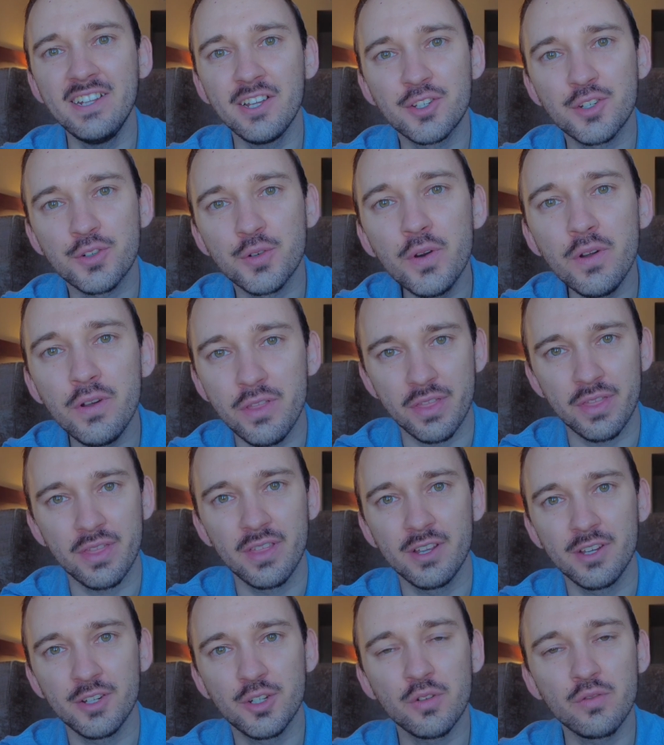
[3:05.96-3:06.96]
the truth,
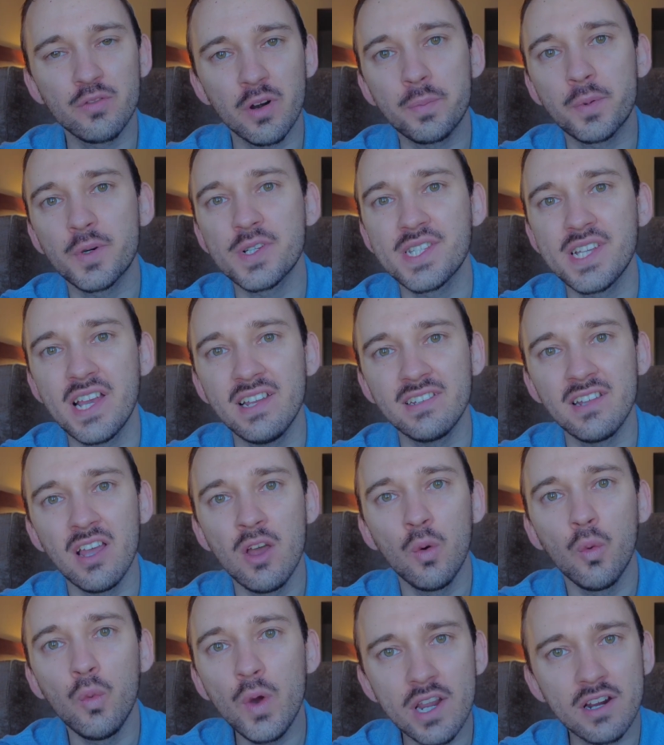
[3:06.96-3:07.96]
should represent
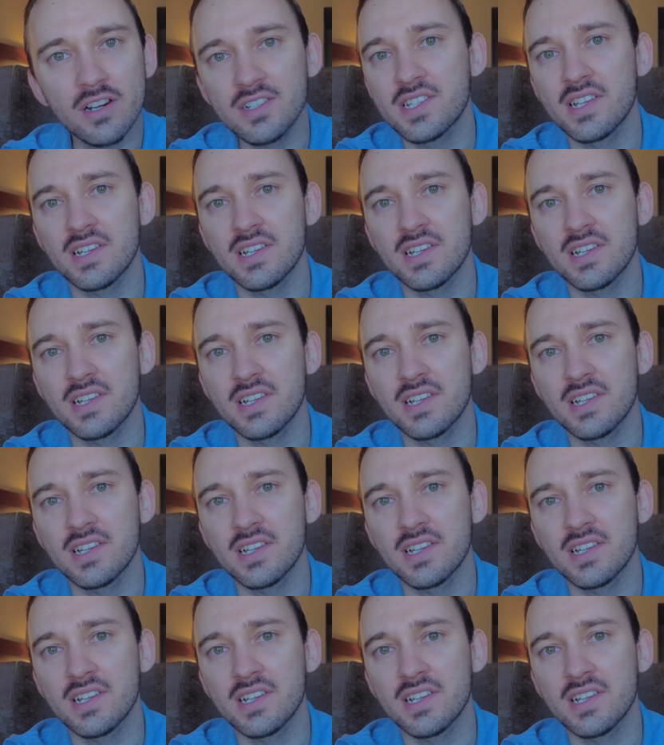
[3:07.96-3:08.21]
weaker